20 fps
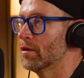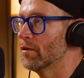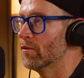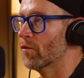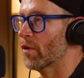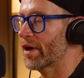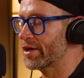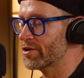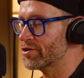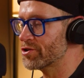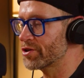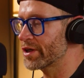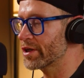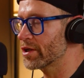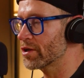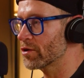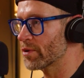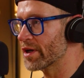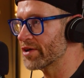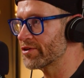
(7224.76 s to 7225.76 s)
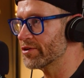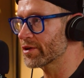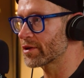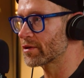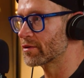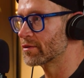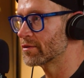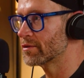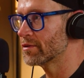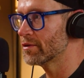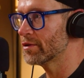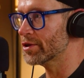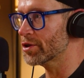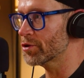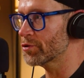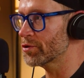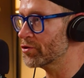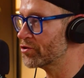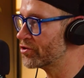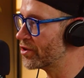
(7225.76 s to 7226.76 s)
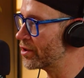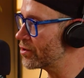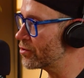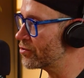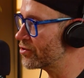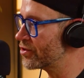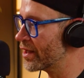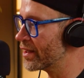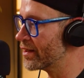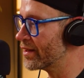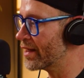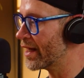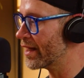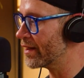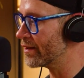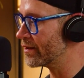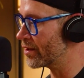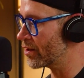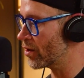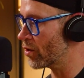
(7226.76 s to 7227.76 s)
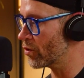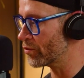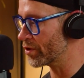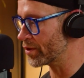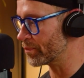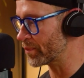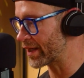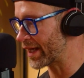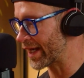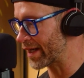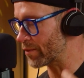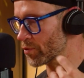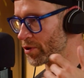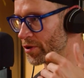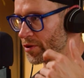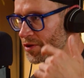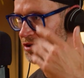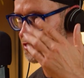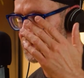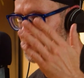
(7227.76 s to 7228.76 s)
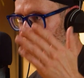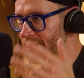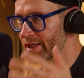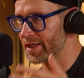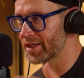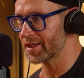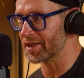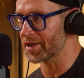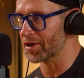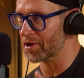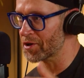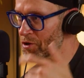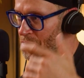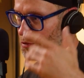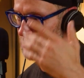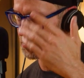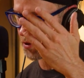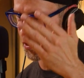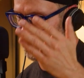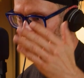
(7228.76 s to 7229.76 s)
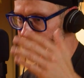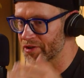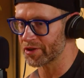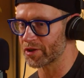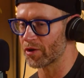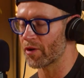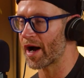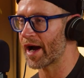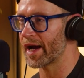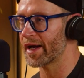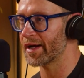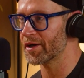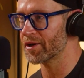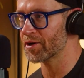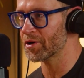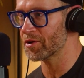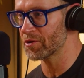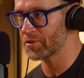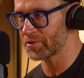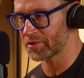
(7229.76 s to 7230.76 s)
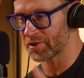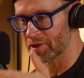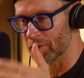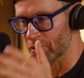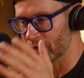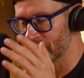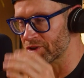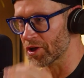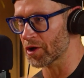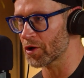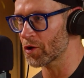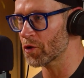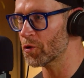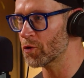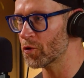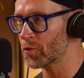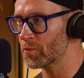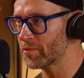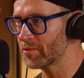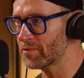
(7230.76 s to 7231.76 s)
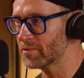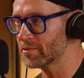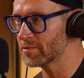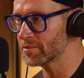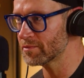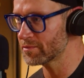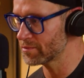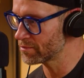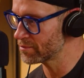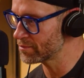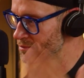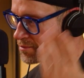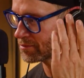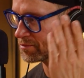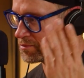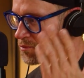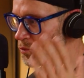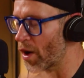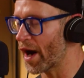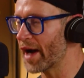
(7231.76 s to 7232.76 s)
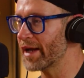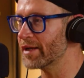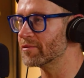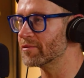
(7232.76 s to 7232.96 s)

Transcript: Why didn't you get into wrestling? You you said you said that you know it became realistic. You know, pro wrestling Ohio, close to home. Why?